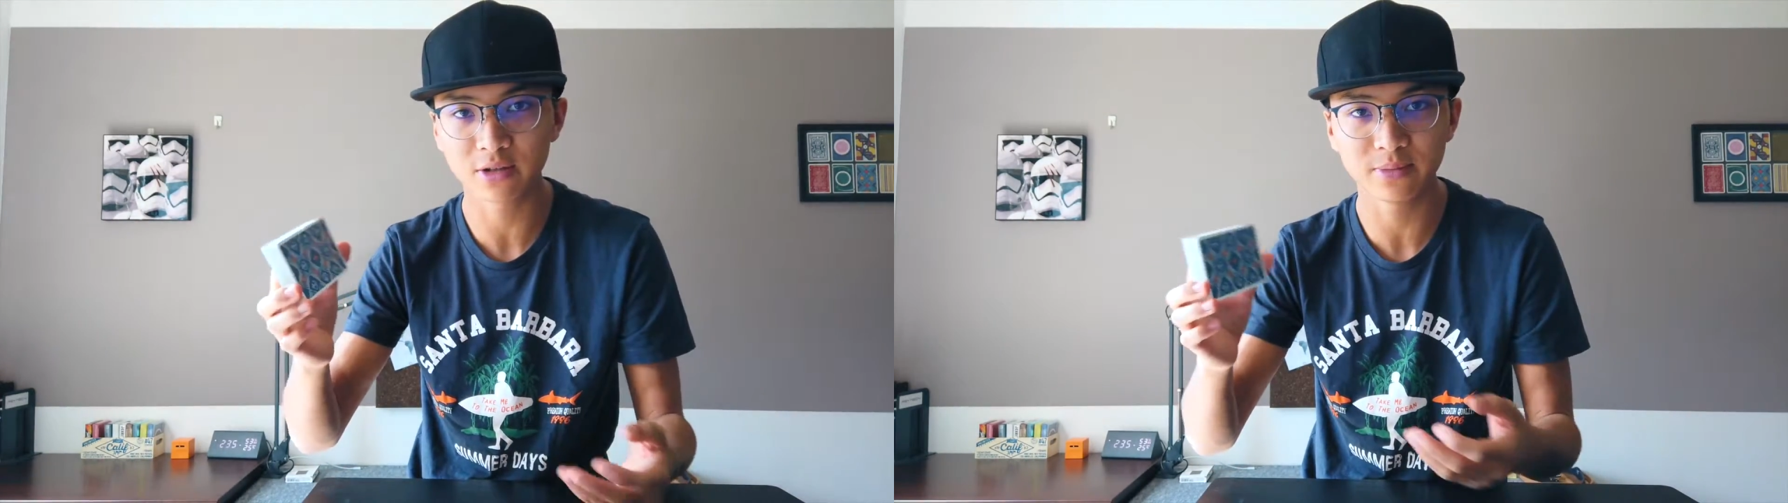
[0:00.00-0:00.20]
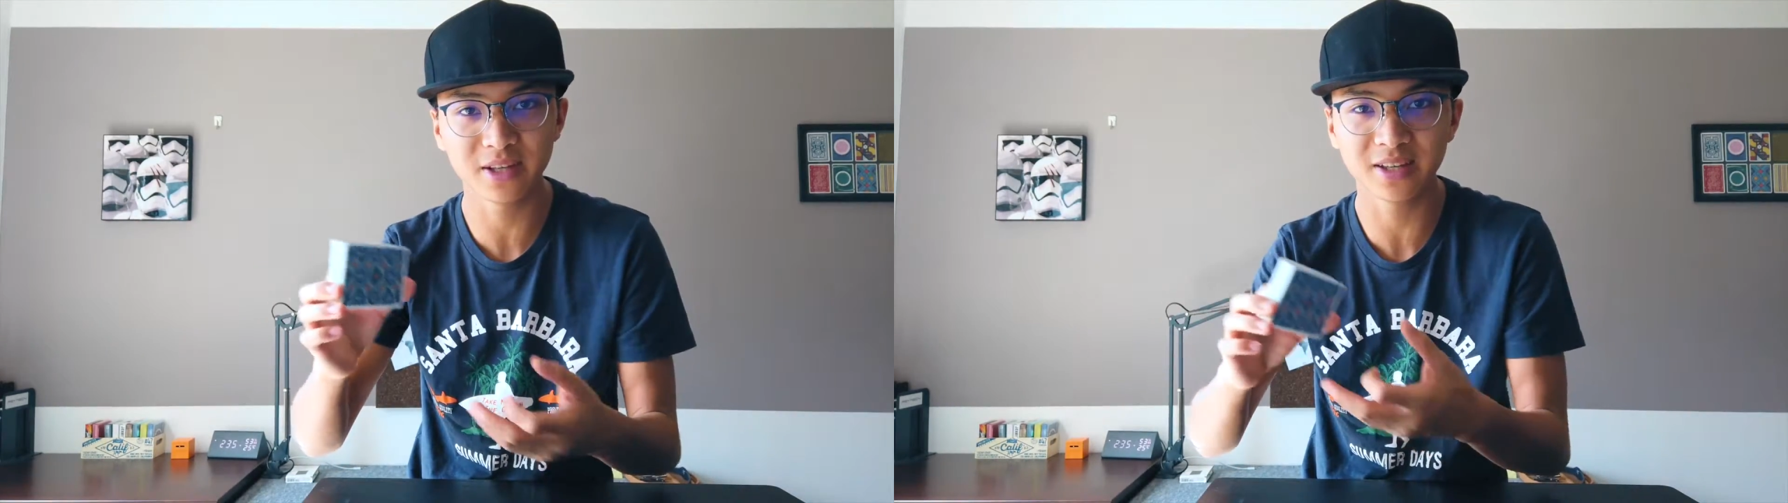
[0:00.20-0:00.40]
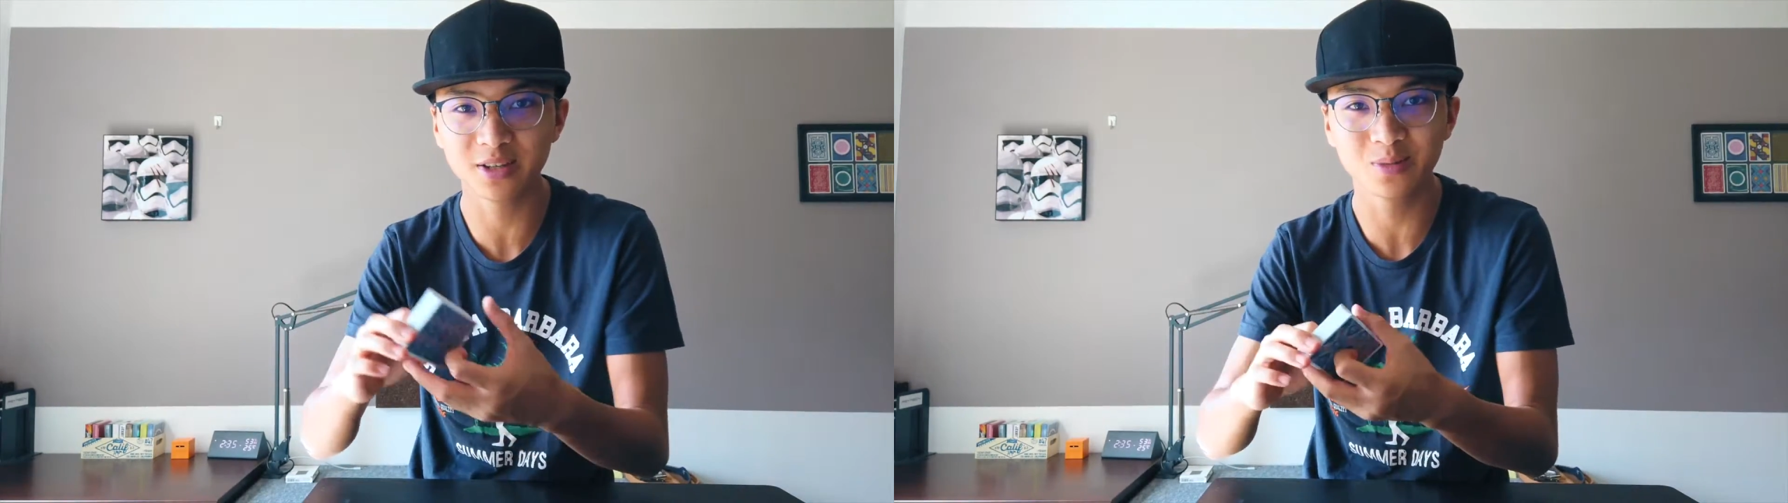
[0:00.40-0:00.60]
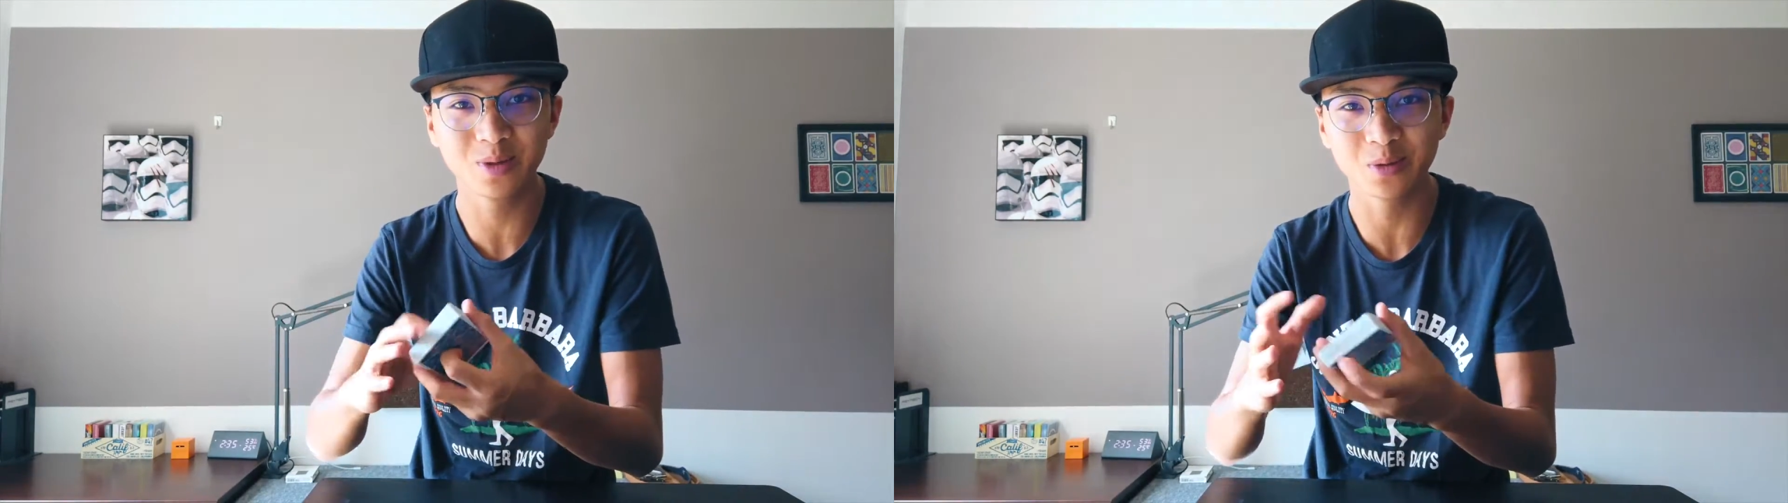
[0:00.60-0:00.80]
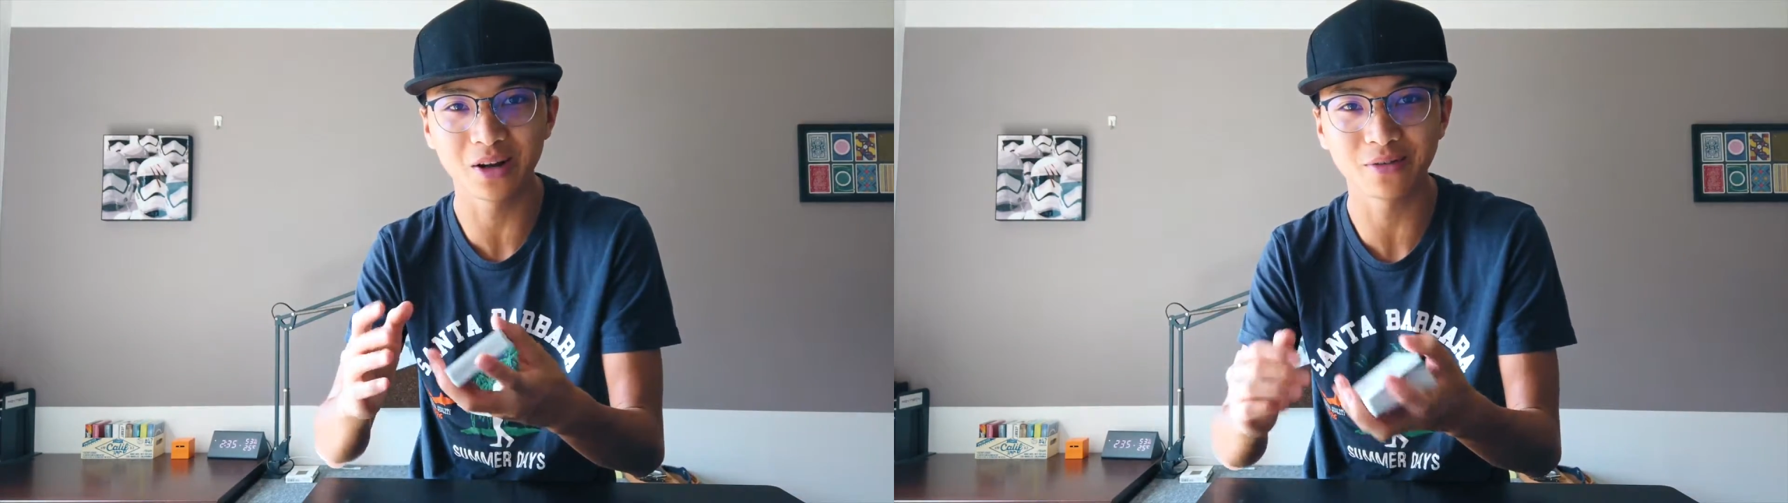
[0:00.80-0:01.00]
could
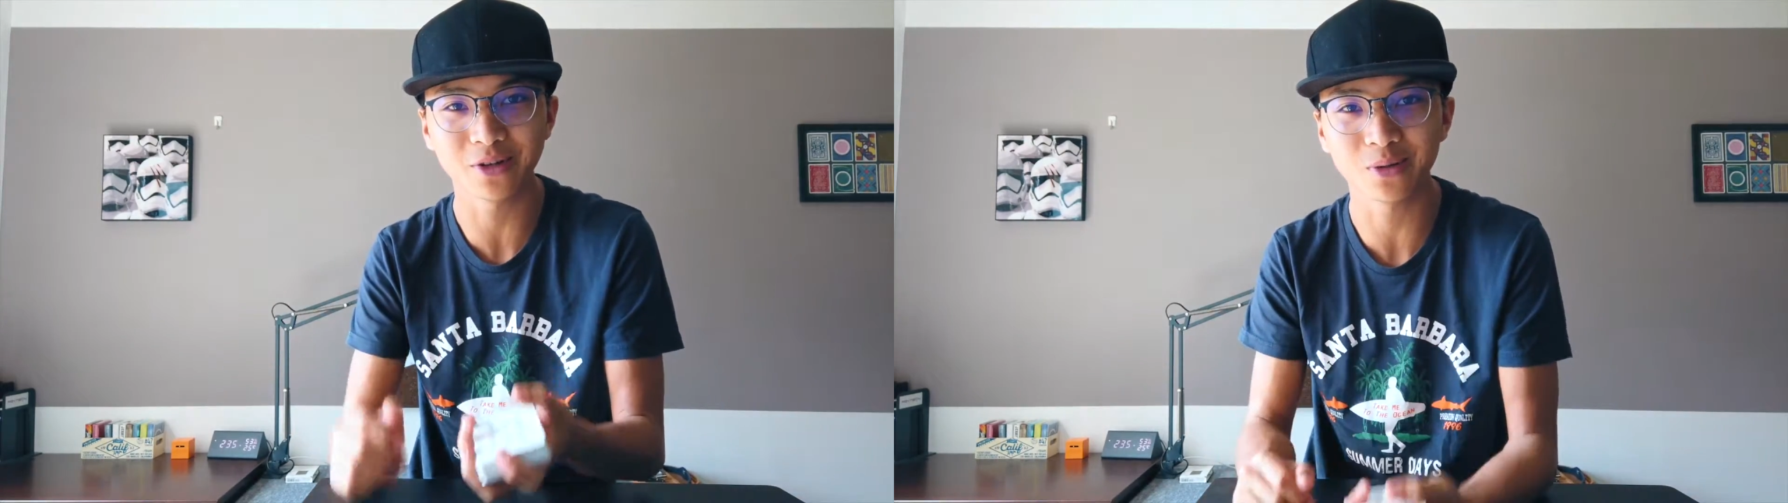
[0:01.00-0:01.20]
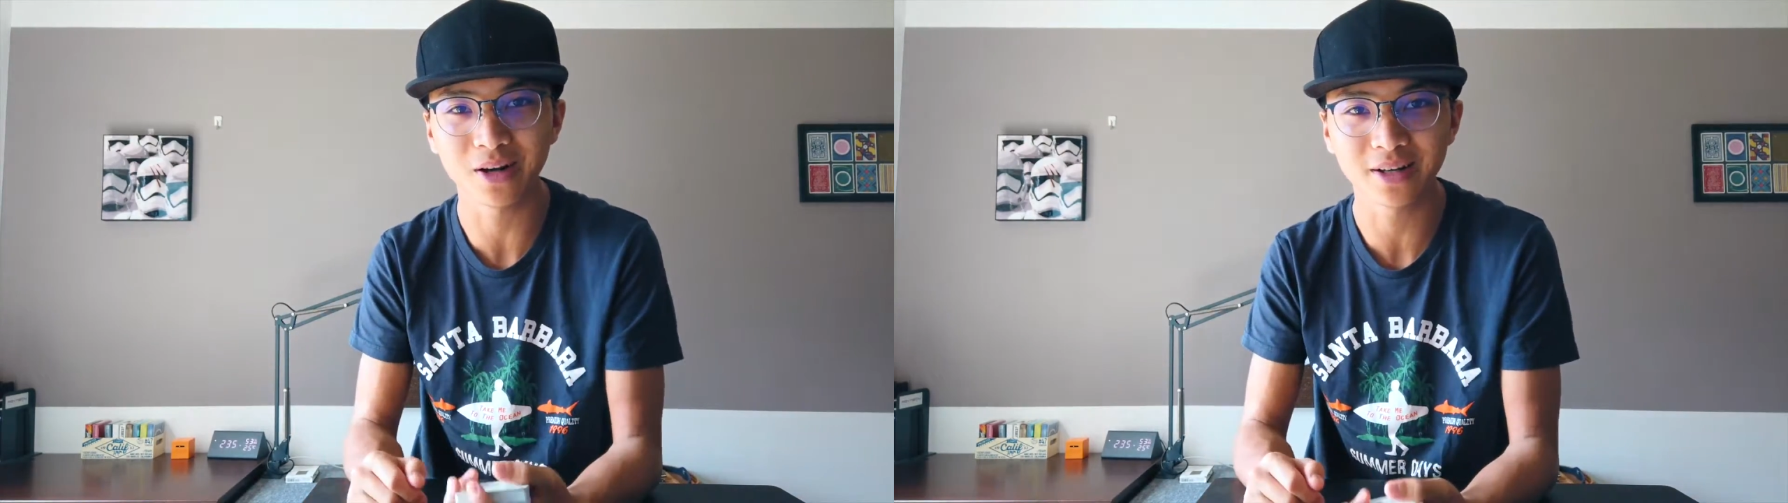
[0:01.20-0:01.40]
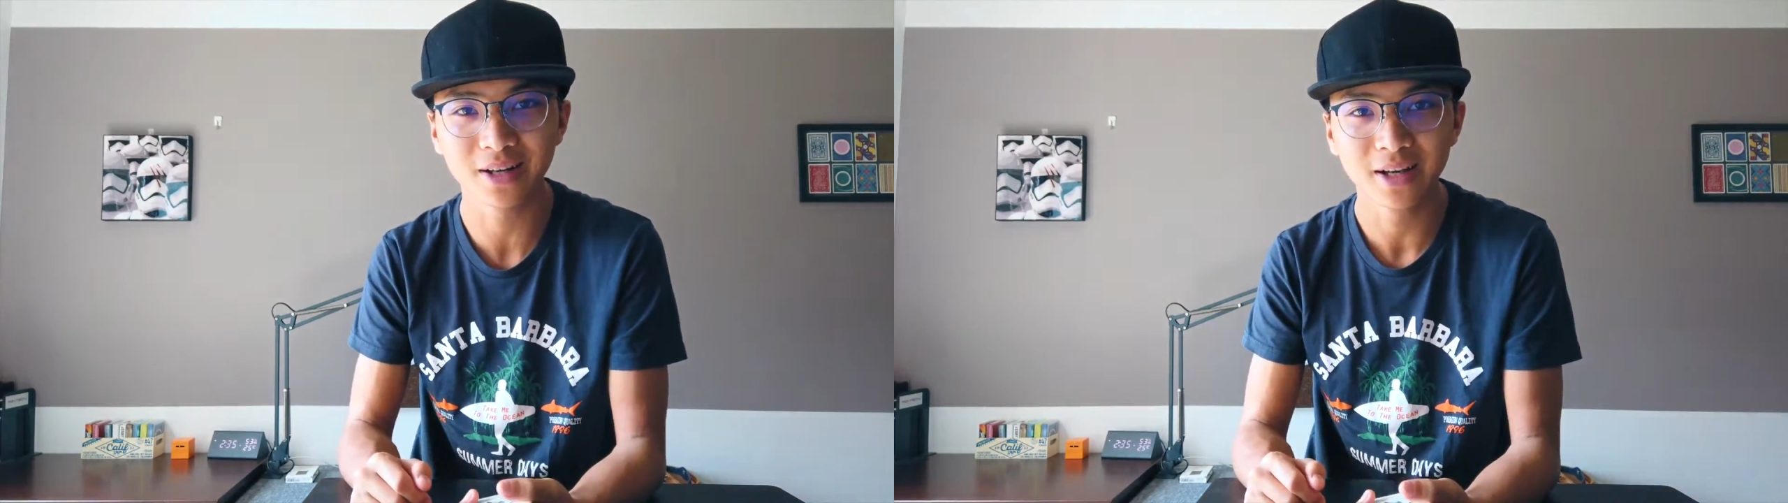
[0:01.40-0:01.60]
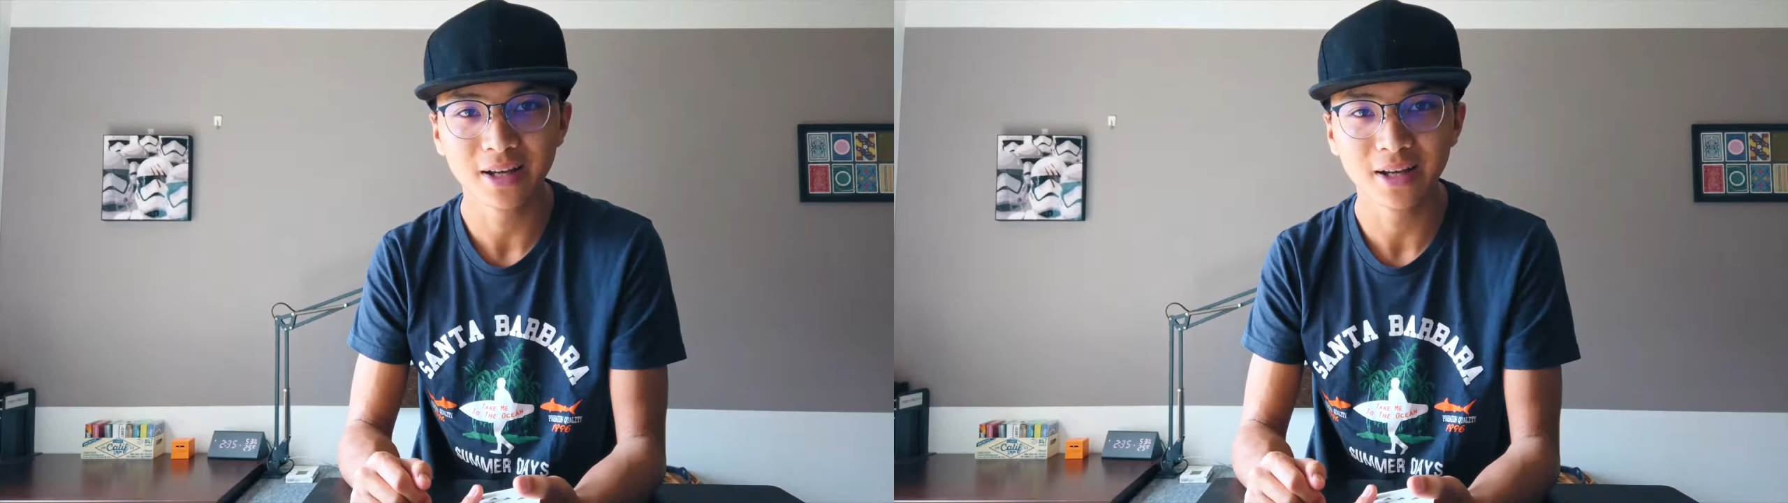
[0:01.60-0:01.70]
be whatever you want.